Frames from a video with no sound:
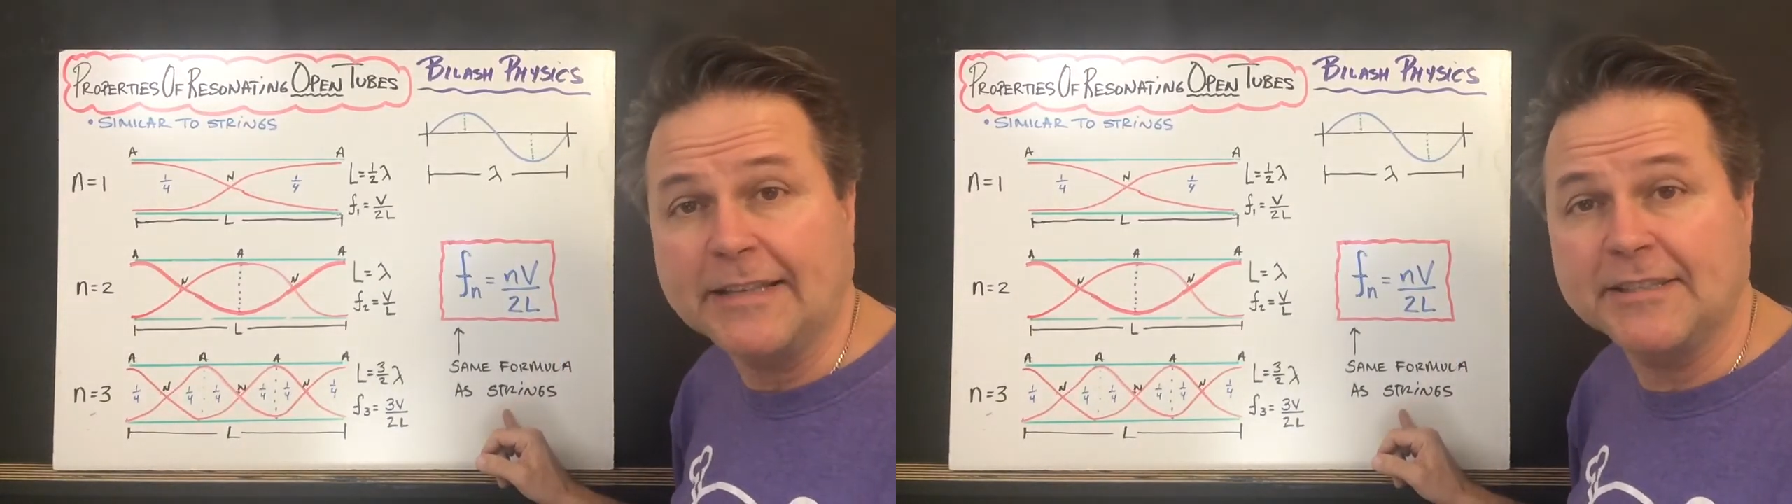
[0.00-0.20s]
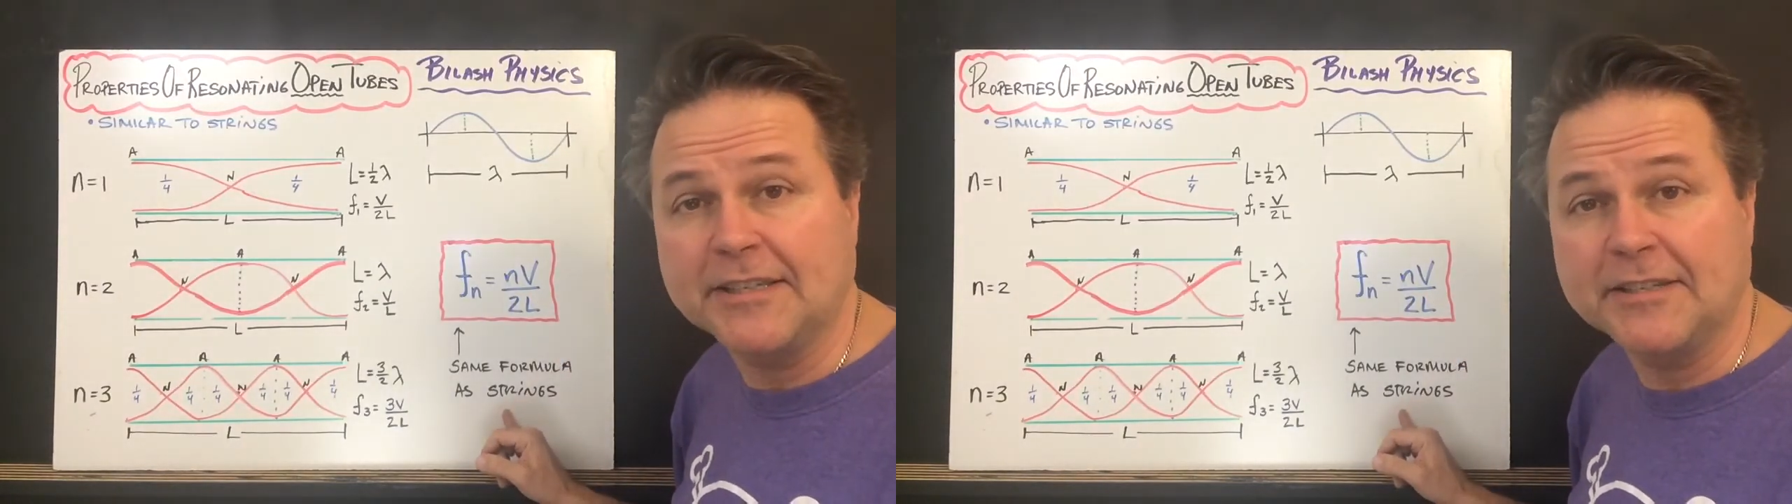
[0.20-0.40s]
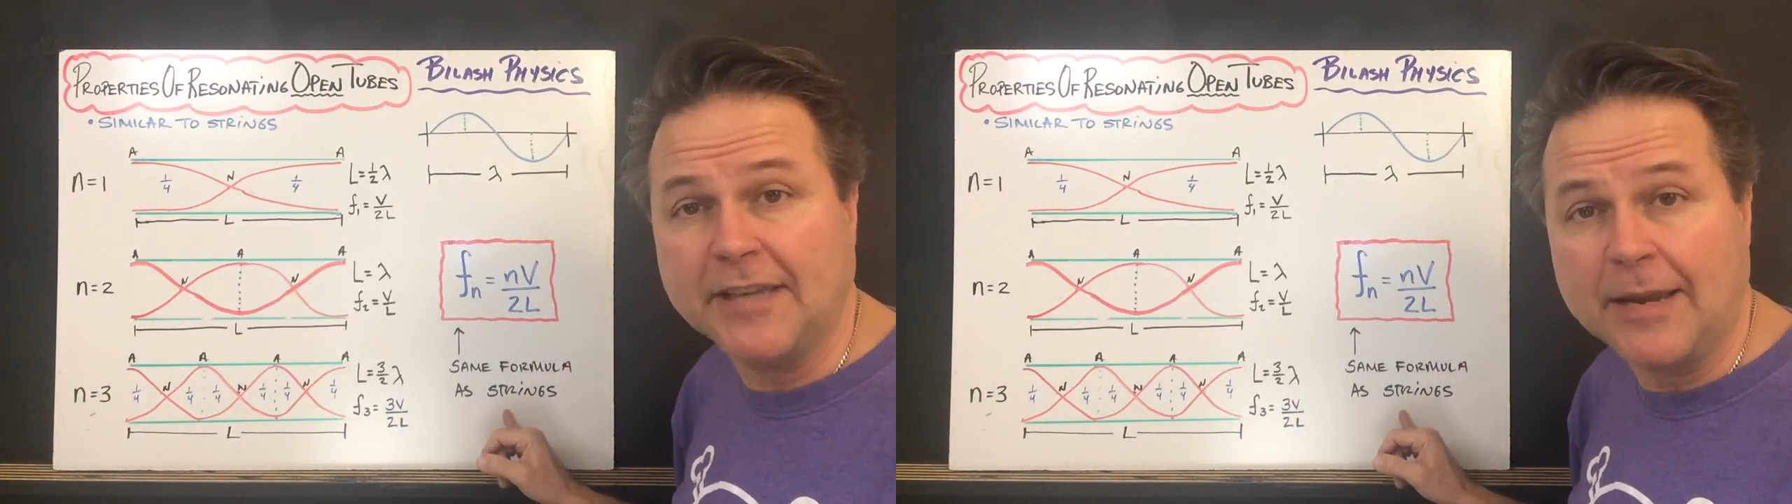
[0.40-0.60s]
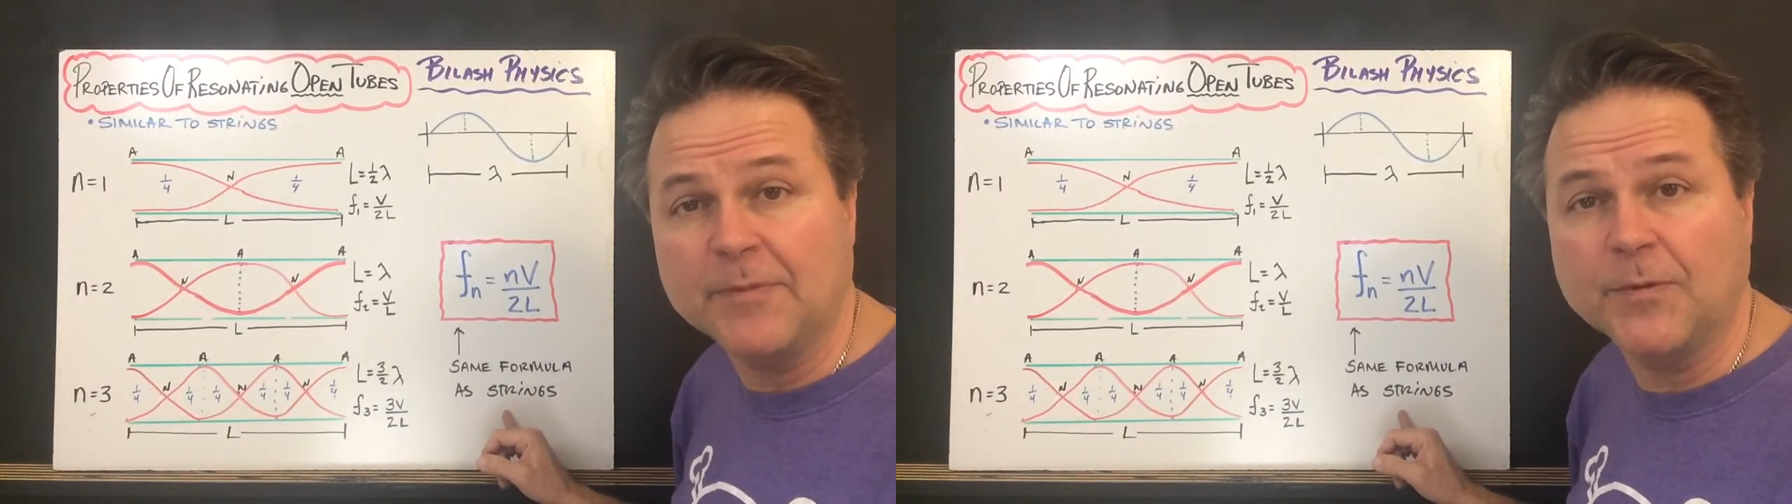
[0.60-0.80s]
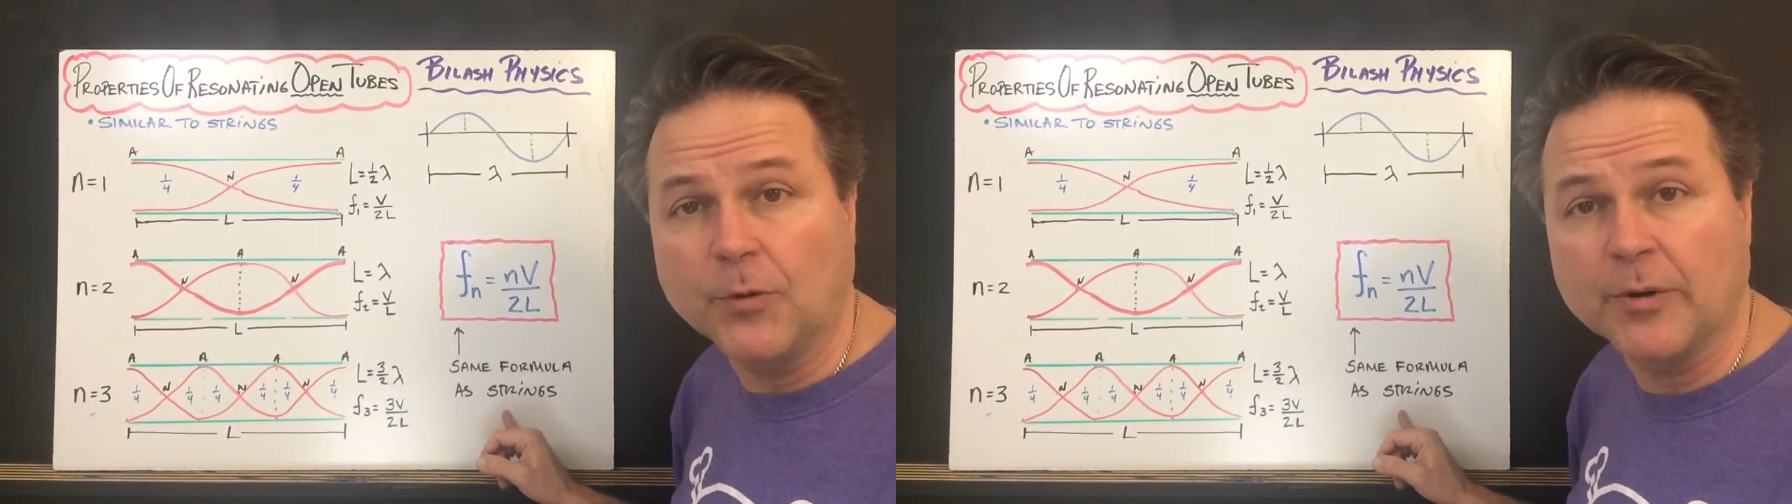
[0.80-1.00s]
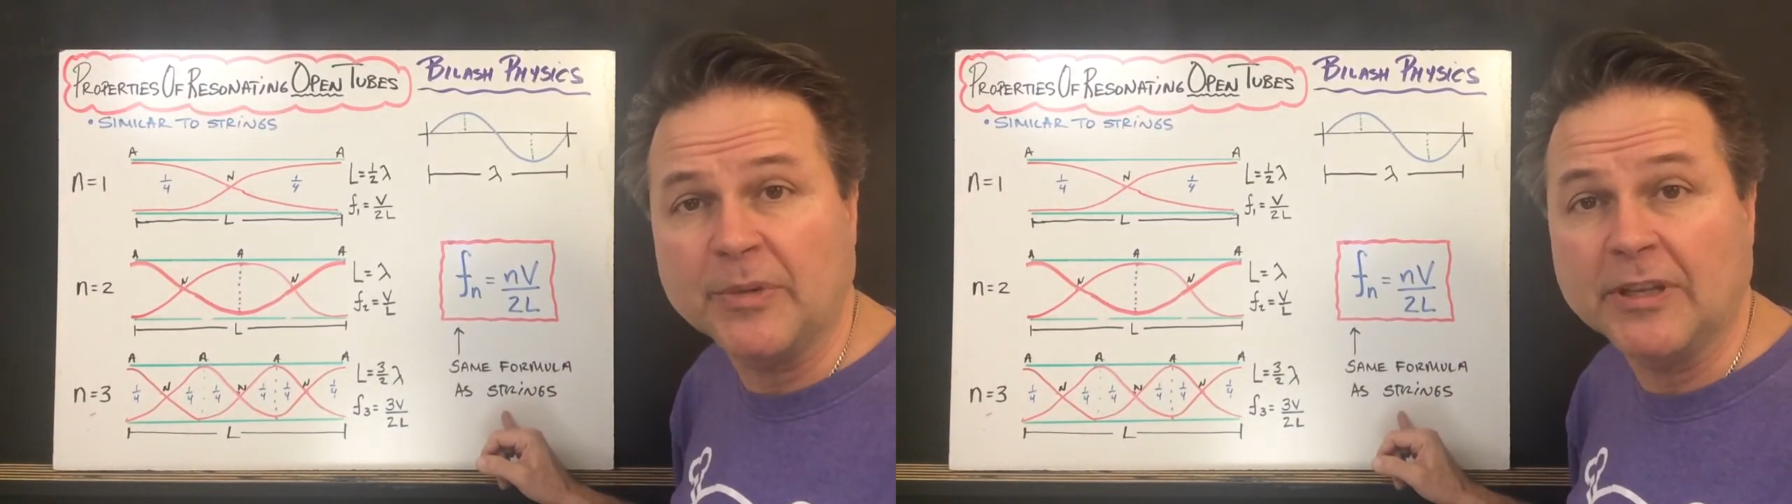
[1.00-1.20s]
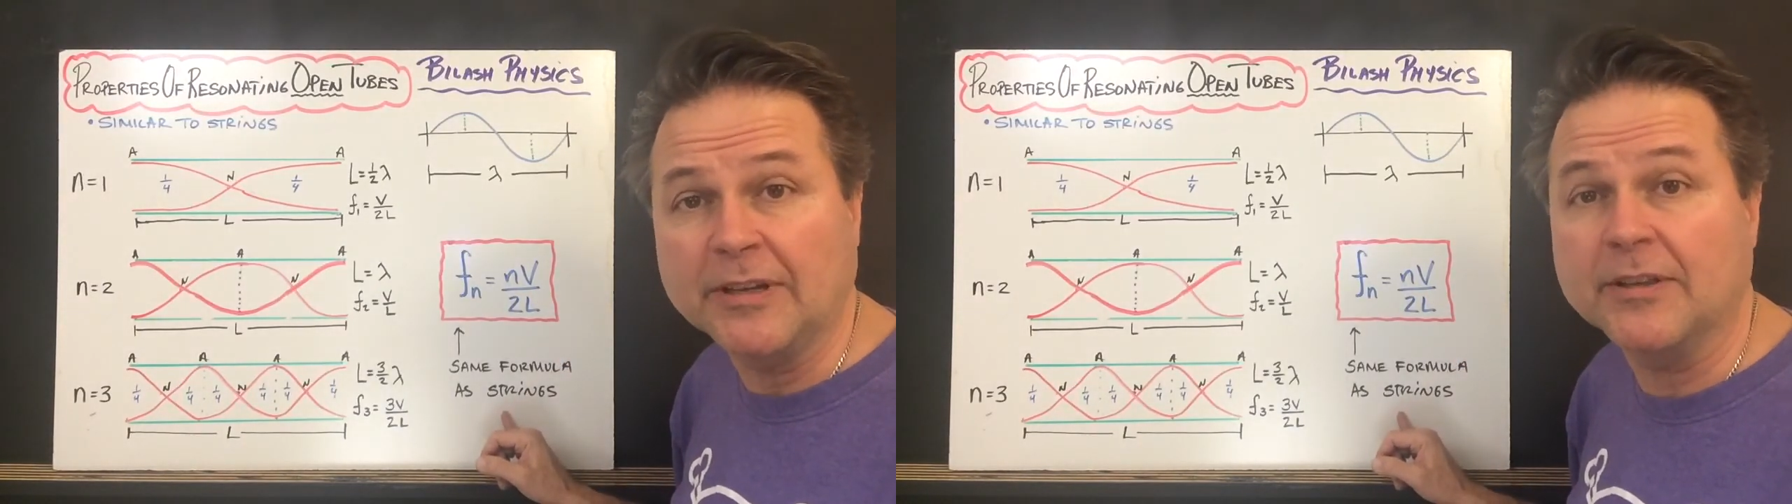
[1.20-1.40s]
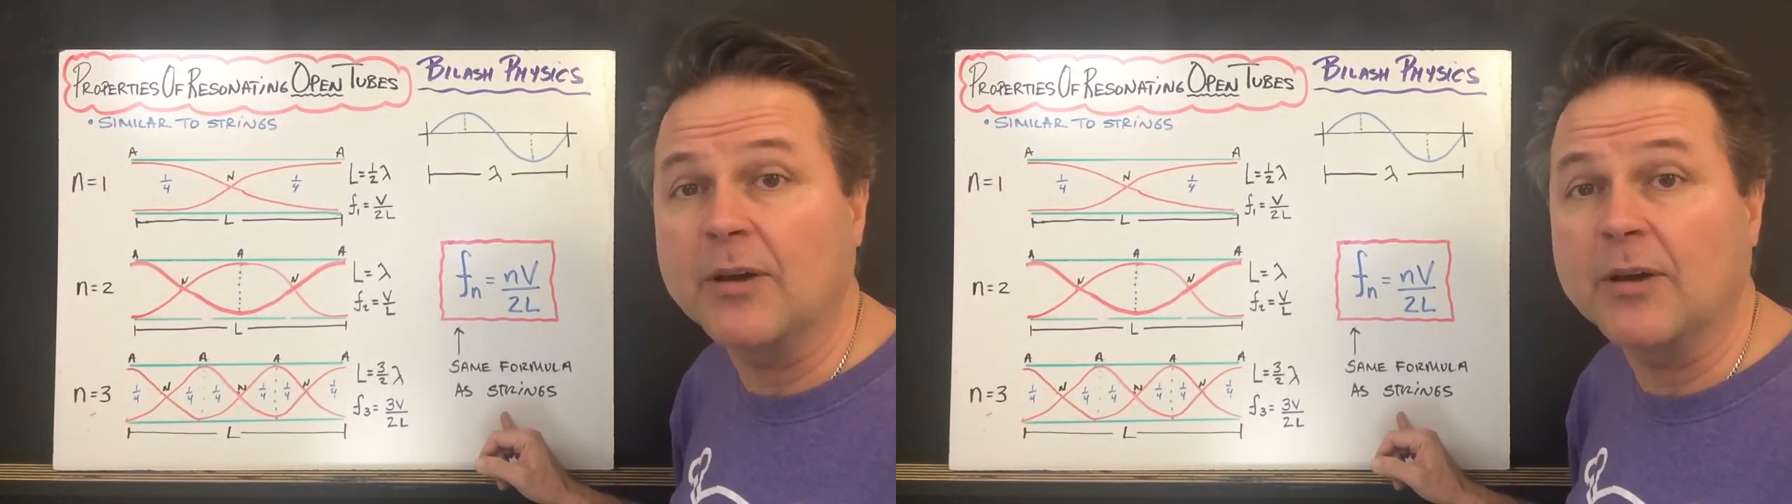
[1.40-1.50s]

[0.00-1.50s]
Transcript: that's the same formula